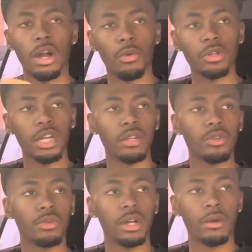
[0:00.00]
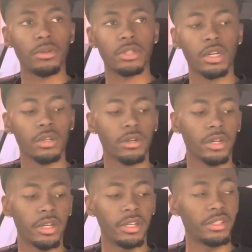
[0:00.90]
I wish I knew when I was younger
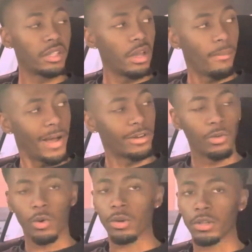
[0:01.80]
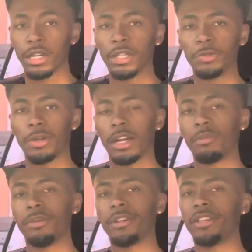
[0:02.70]
is the amount of work that you got to
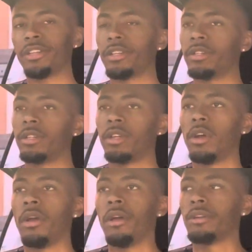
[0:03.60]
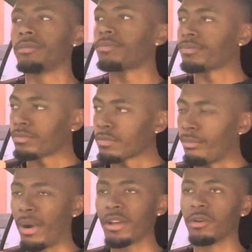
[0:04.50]
put in
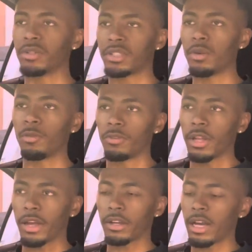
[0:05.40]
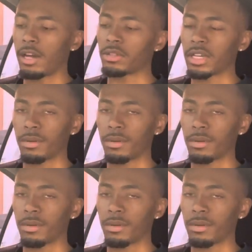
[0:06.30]
by yourself, like, outside